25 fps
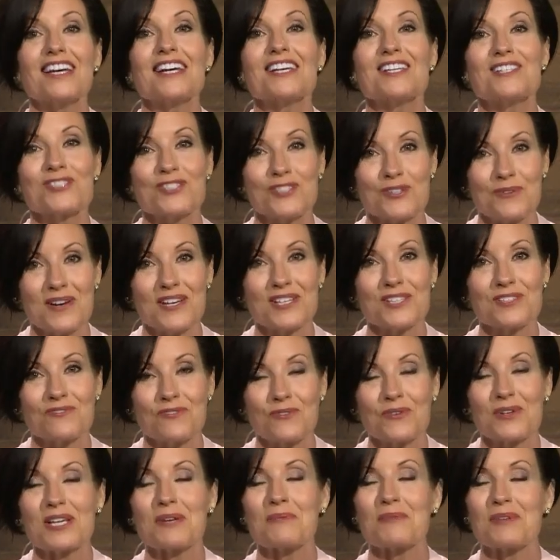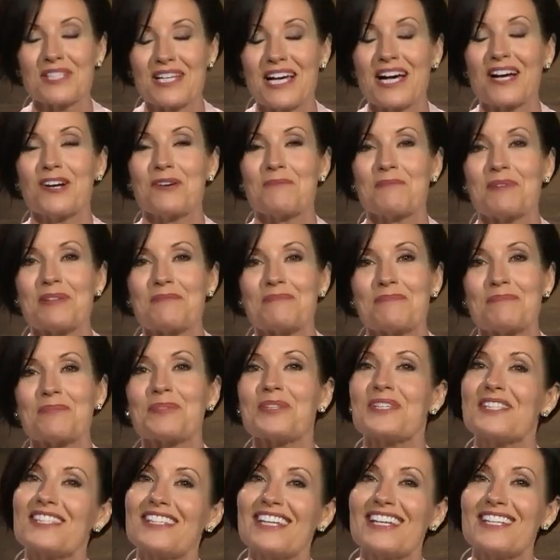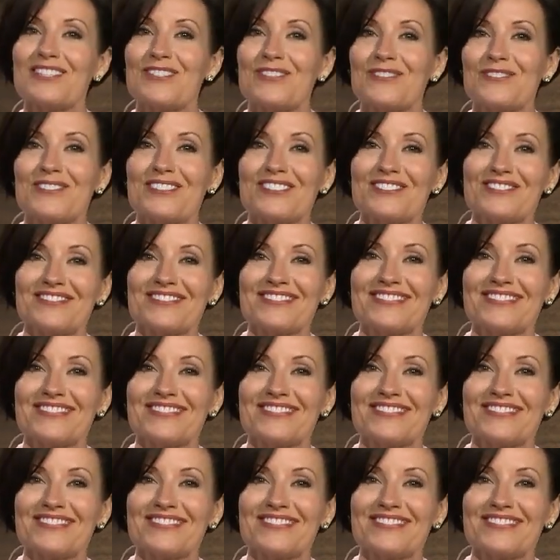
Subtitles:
stress-free retirement. Please stay tuned.